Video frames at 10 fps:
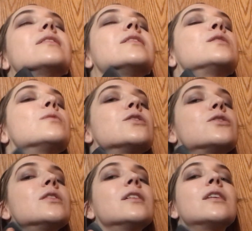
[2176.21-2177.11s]

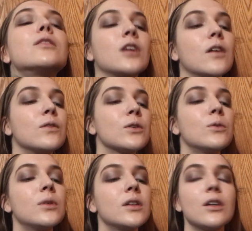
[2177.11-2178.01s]
especially, like, the
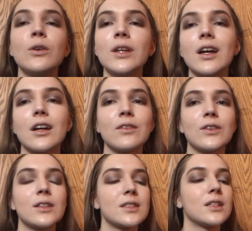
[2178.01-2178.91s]
CoverGirl one. Oh, yeah, I
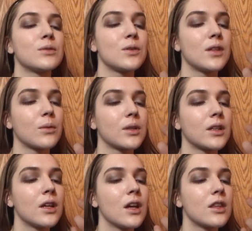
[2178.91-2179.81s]
forgot to say I was using that
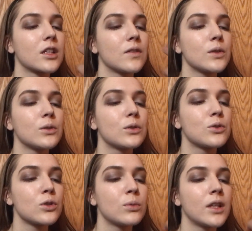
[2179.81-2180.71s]
one. The CoverGirl
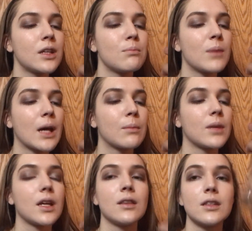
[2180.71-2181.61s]
True Blend Matte
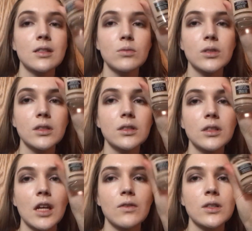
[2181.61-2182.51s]
Made. This
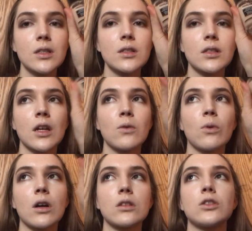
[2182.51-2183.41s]
one, ever since I
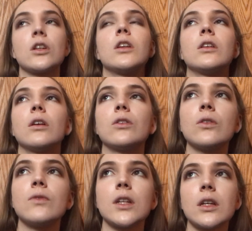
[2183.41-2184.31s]
watched
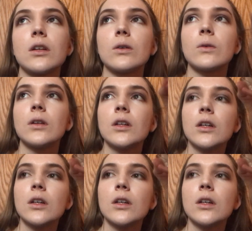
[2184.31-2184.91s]
another video,